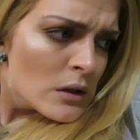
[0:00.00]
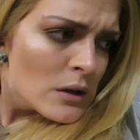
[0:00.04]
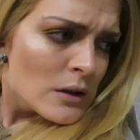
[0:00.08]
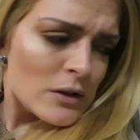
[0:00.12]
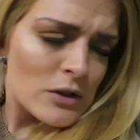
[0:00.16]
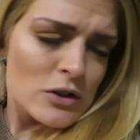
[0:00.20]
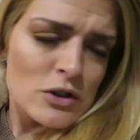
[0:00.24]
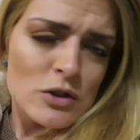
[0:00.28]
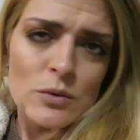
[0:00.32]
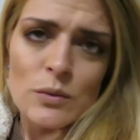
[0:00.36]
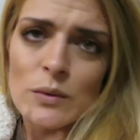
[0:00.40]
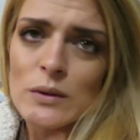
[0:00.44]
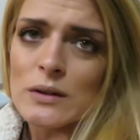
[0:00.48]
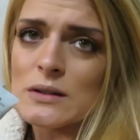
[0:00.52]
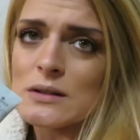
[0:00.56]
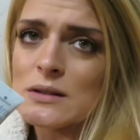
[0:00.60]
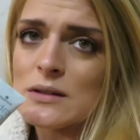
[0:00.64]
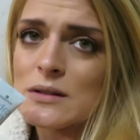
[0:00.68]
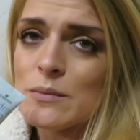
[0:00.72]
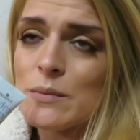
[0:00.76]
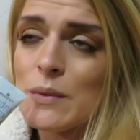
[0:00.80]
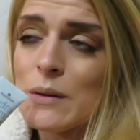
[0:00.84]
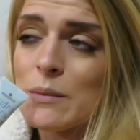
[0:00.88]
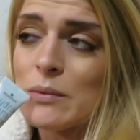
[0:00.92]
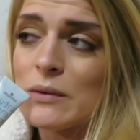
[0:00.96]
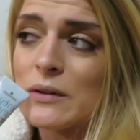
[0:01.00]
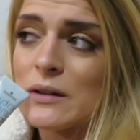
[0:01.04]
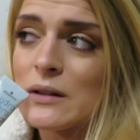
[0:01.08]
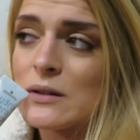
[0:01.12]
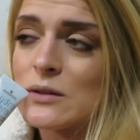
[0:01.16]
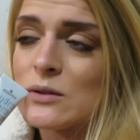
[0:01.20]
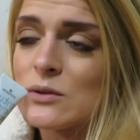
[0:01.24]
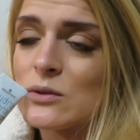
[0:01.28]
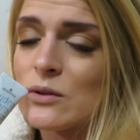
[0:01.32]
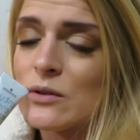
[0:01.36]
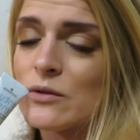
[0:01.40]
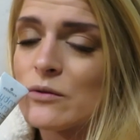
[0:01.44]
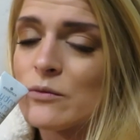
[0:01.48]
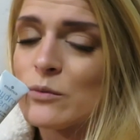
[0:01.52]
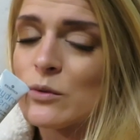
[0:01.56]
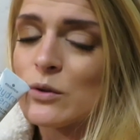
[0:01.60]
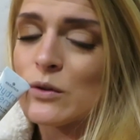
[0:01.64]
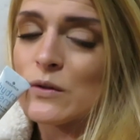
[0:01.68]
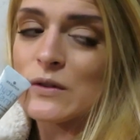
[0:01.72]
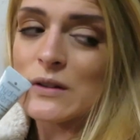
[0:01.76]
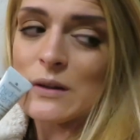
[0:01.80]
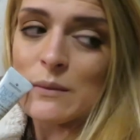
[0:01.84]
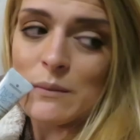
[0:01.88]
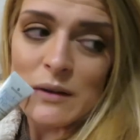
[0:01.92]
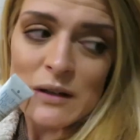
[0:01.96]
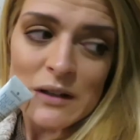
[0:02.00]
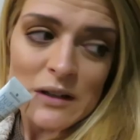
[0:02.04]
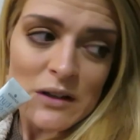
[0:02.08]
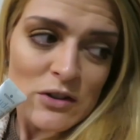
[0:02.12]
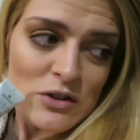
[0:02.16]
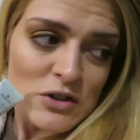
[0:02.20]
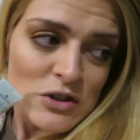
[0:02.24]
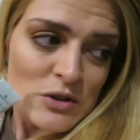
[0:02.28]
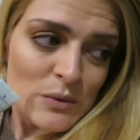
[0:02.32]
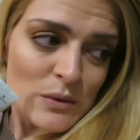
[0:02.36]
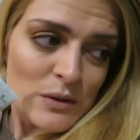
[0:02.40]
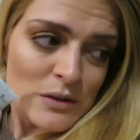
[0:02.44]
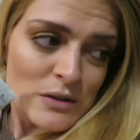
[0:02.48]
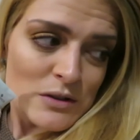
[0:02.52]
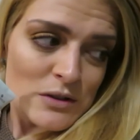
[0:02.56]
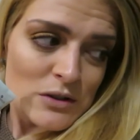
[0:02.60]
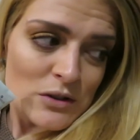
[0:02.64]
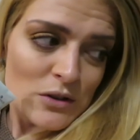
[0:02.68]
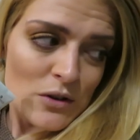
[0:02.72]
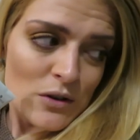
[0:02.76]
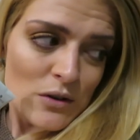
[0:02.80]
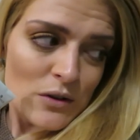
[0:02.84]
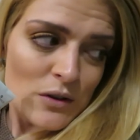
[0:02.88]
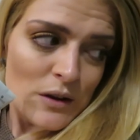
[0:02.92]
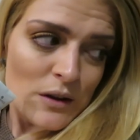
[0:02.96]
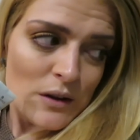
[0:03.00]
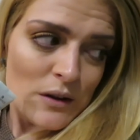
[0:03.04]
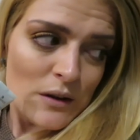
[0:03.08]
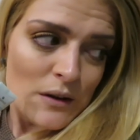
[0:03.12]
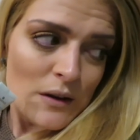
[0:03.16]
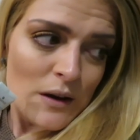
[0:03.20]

She wants, the people next door have moved something, now she wants to go there.